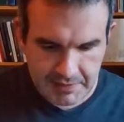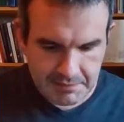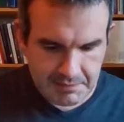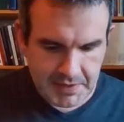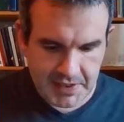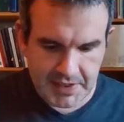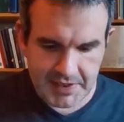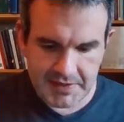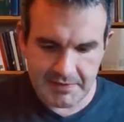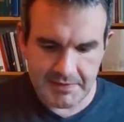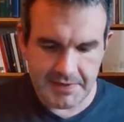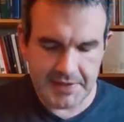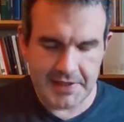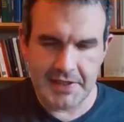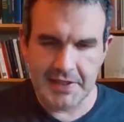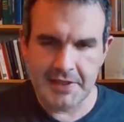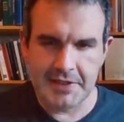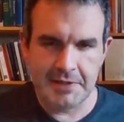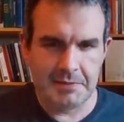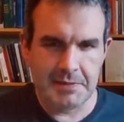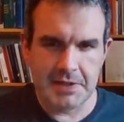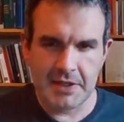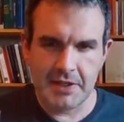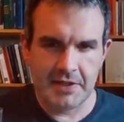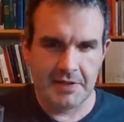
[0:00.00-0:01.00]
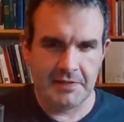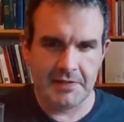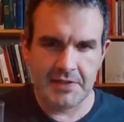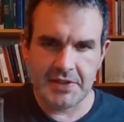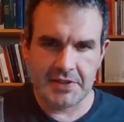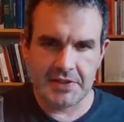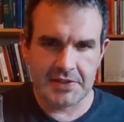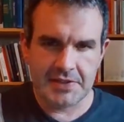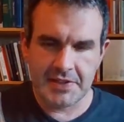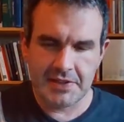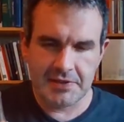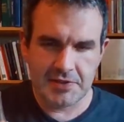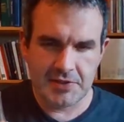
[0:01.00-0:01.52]
then in the middle of
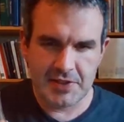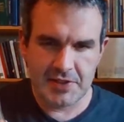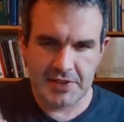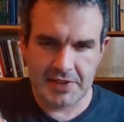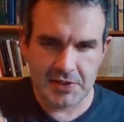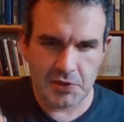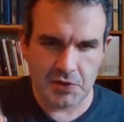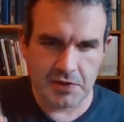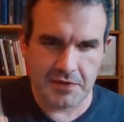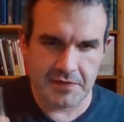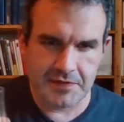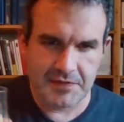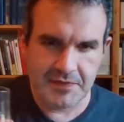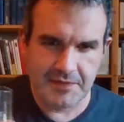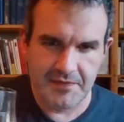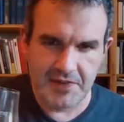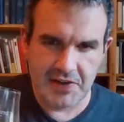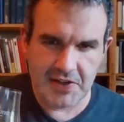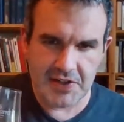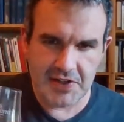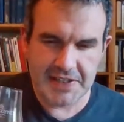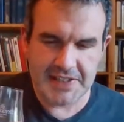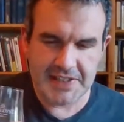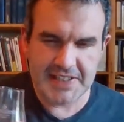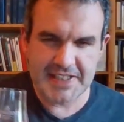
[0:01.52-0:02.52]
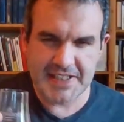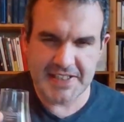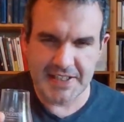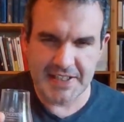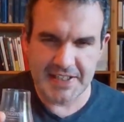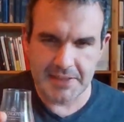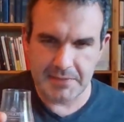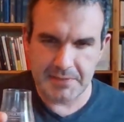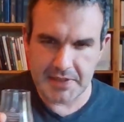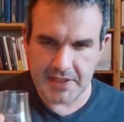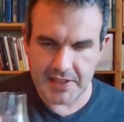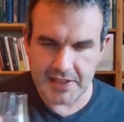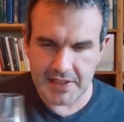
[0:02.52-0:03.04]
it, there's this sort of very
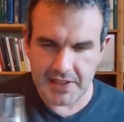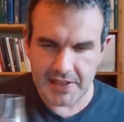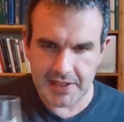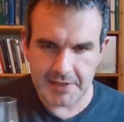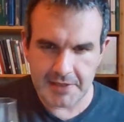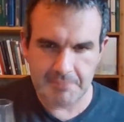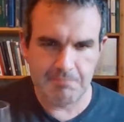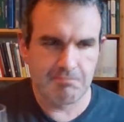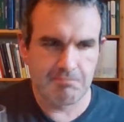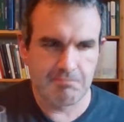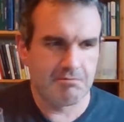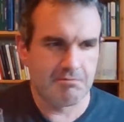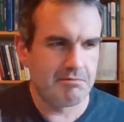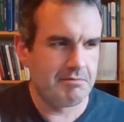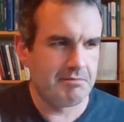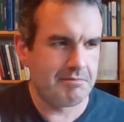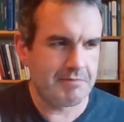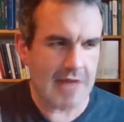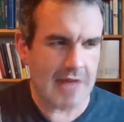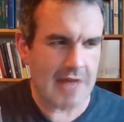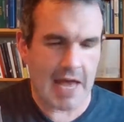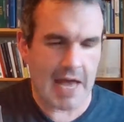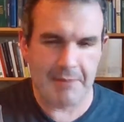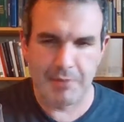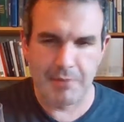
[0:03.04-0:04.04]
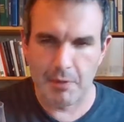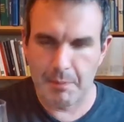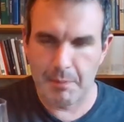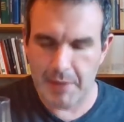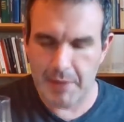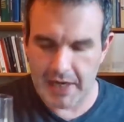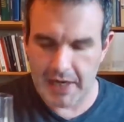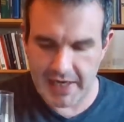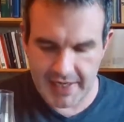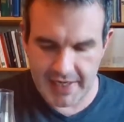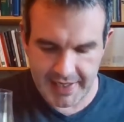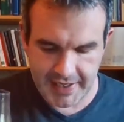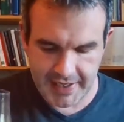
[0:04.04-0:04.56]
cinnamony apple
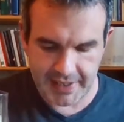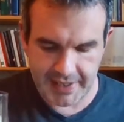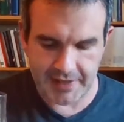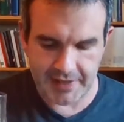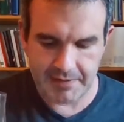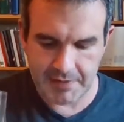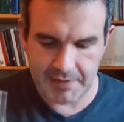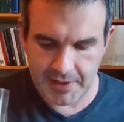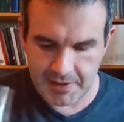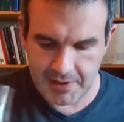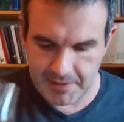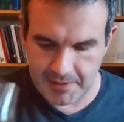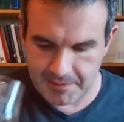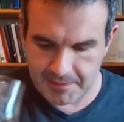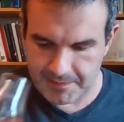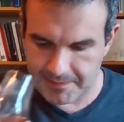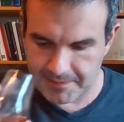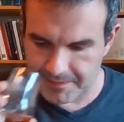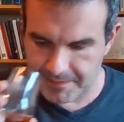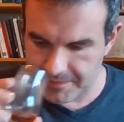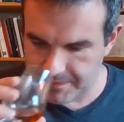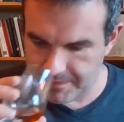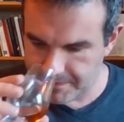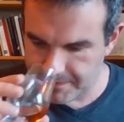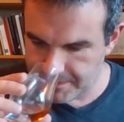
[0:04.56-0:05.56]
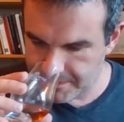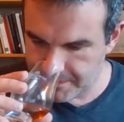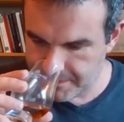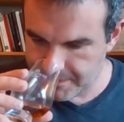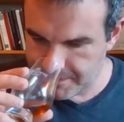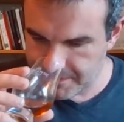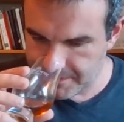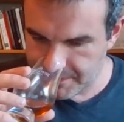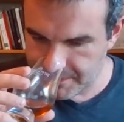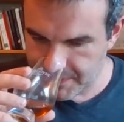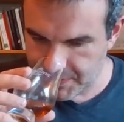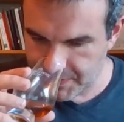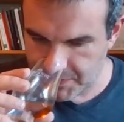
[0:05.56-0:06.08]
pie going
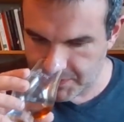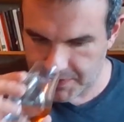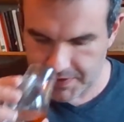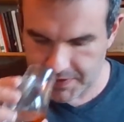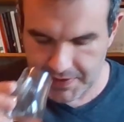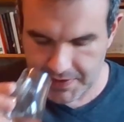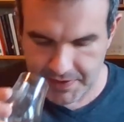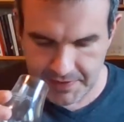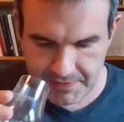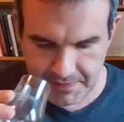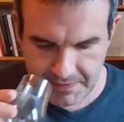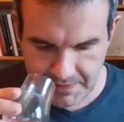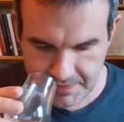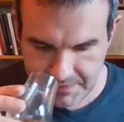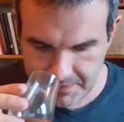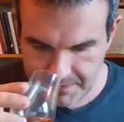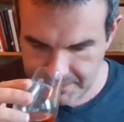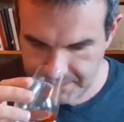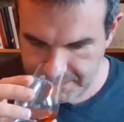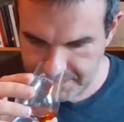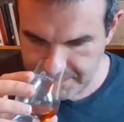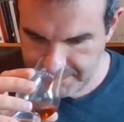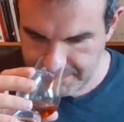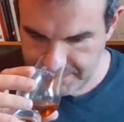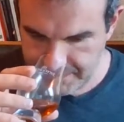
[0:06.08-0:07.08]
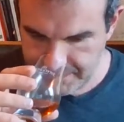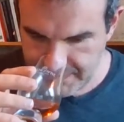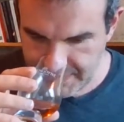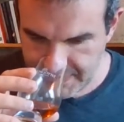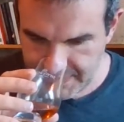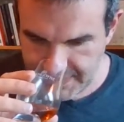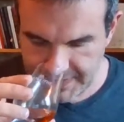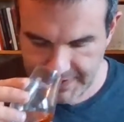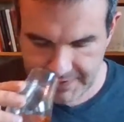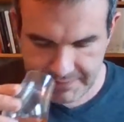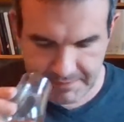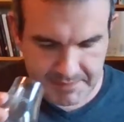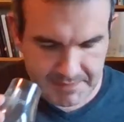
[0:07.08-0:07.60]
on.
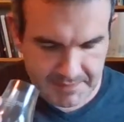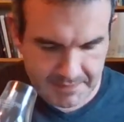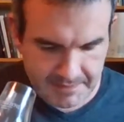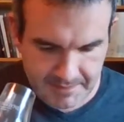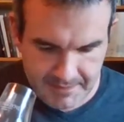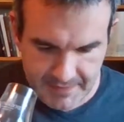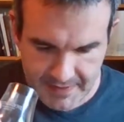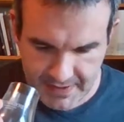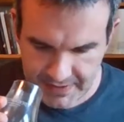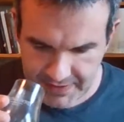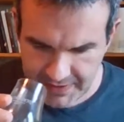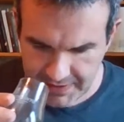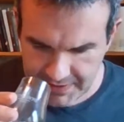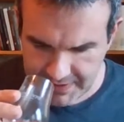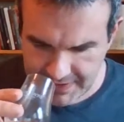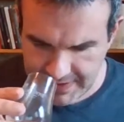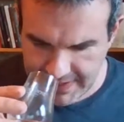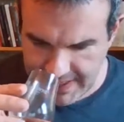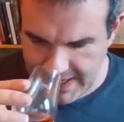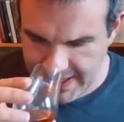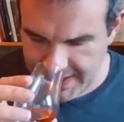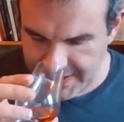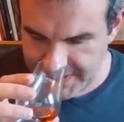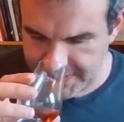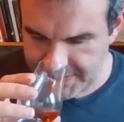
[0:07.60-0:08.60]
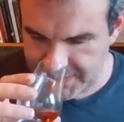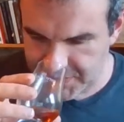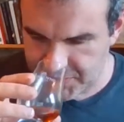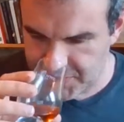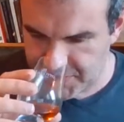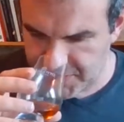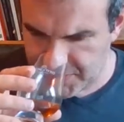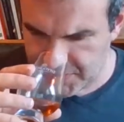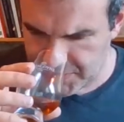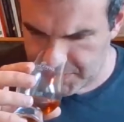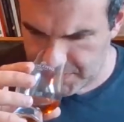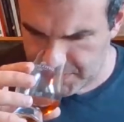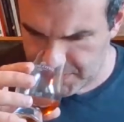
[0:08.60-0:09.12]
A little candied
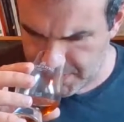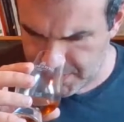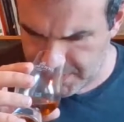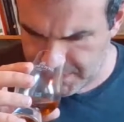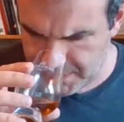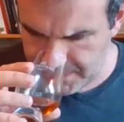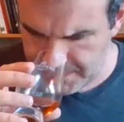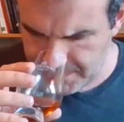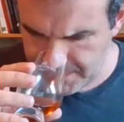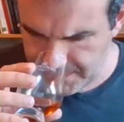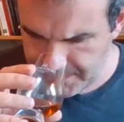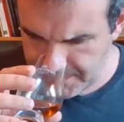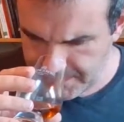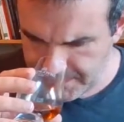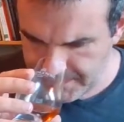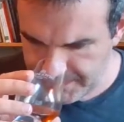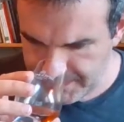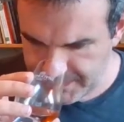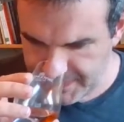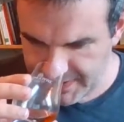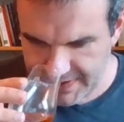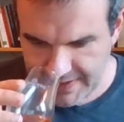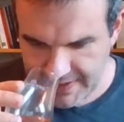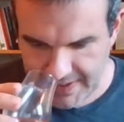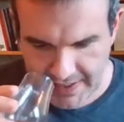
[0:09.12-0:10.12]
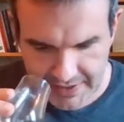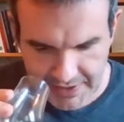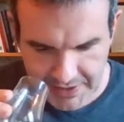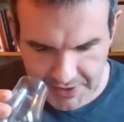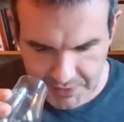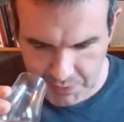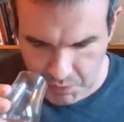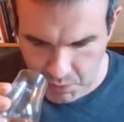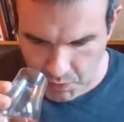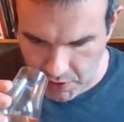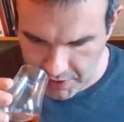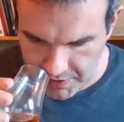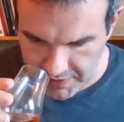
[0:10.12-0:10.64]
ginger,
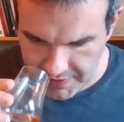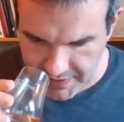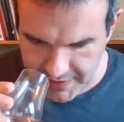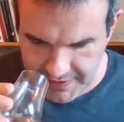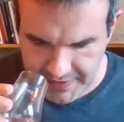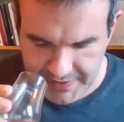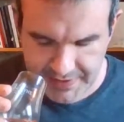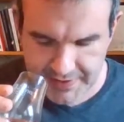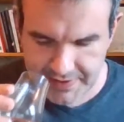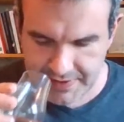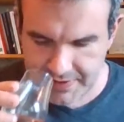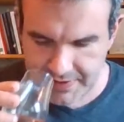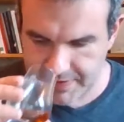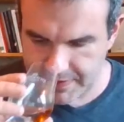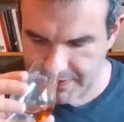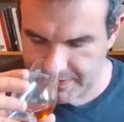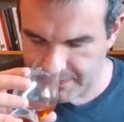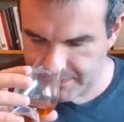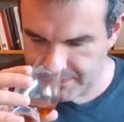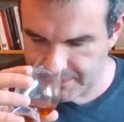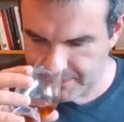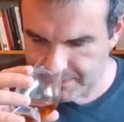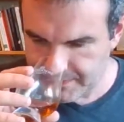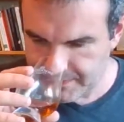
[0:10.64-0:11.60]
candied walnuts,